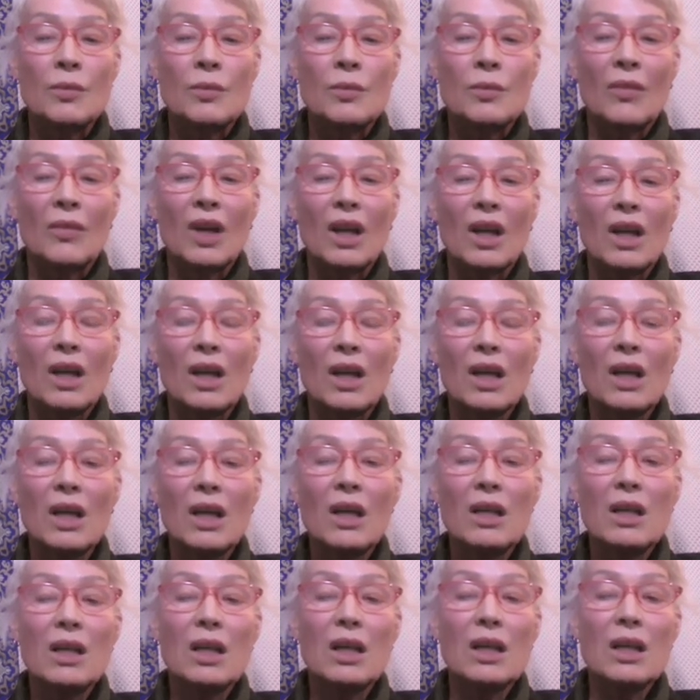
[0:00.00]

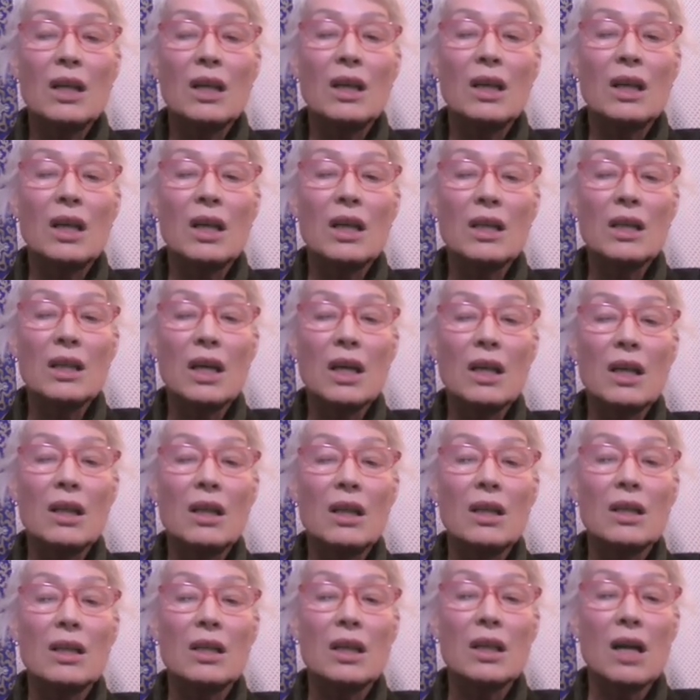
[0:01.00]
It is at
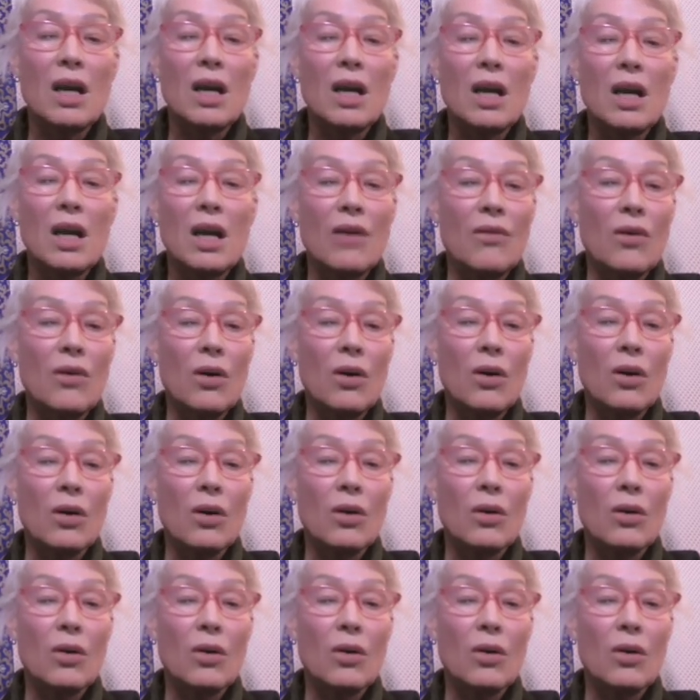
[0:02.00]
this level